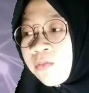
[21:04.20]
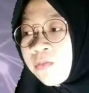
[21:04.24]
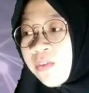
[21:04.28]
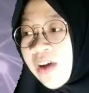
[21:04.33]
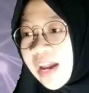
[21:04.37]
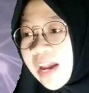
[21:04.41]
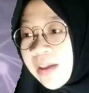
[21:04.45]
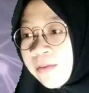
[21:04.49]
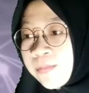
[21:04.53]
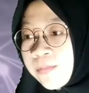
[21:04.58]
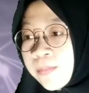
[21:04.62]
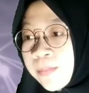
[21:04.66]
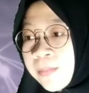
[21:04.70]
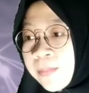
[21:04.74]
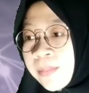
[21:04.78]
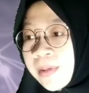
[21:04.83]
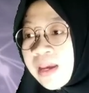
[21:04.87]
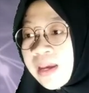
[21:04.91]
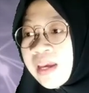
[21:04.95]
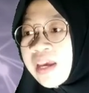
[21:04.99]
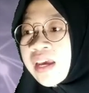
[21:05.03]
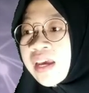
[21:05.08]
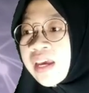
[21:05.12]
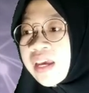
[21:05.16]
5.
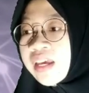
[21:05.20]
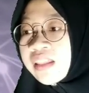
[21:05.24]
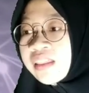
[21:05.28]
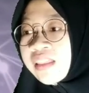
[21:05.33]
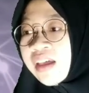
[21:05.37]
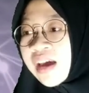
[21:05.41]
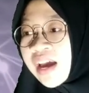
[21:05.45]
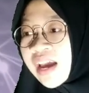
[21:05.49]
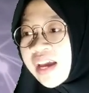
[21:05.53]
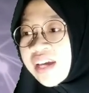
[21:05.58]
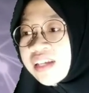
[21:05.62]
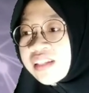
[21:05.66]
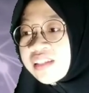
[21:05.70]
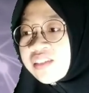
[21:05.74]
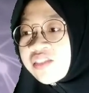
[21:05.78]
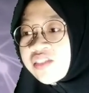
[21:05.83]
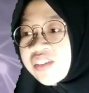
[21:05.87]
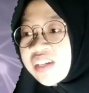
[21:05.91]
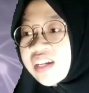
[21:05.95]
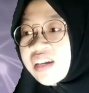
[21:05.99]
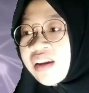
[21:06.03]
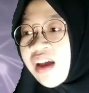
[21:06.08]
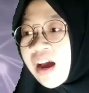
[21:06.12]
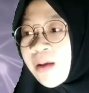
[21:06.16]
It has
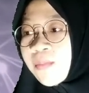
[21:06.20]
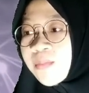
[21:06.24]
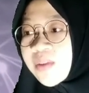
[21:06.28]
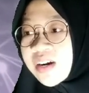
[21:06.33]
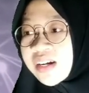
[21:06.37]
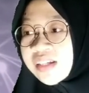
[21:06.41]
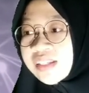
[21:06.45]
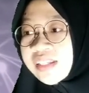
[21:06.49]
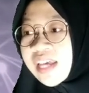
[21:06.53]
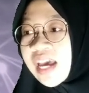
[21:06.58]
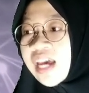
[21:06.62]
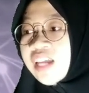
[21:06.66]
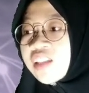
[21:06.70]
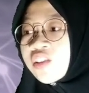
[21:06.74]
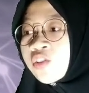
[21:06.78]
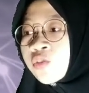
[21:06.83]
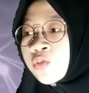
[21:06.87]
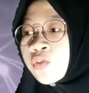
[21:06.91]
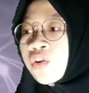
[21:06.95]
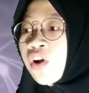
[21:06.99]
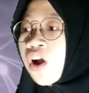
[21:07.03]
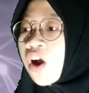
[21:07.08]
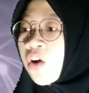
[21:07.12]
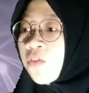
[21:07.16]
3 numbers and
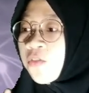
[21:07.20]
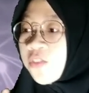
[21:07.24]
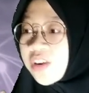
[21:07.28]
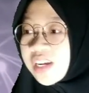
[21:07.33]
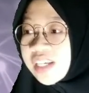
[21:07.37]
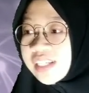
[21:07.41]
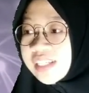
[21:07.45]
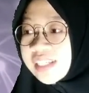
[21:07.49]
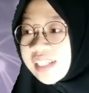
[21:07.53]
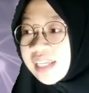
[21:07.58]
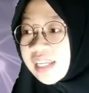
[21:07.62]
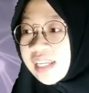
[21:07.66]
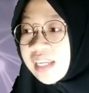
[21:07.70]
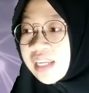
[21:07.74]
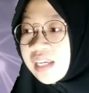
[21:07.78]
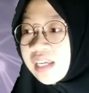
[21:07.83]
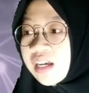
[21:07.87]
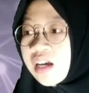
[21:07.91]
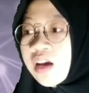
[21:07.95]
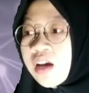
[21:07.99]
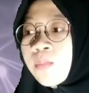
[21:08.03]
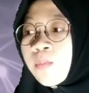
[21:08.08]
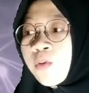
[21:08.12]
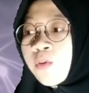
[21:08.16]
2 operations,
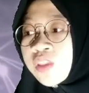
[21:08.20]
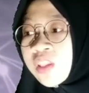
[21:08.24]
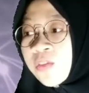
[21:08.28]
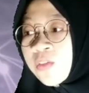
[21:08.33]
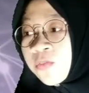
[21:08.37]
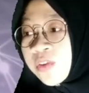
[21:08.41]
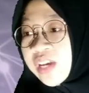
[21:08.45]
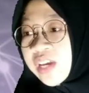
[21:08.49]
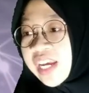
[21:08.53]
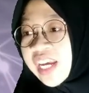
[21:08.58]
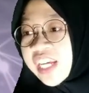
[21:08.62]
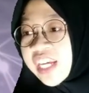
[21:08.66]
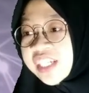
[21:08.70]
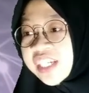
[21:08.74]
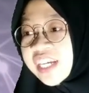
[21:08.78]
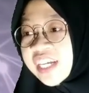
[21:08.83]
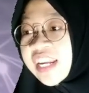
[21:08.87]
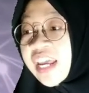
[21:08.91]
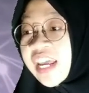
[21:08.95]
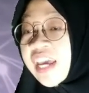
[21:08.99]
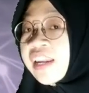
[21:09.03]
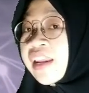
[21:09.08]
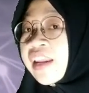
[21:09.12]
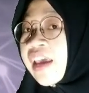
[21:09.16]
multiplication
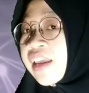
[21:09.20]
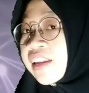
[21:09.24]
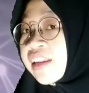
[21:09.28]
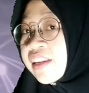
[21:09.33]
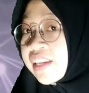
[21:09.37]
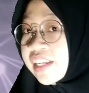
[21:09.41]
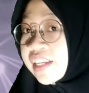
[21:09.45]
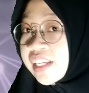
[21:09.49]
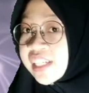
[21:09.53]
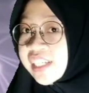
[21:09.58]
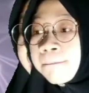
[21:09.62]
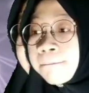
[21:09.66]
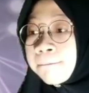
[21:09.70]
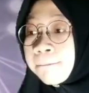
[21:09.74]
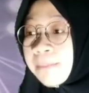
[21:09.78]
and addition.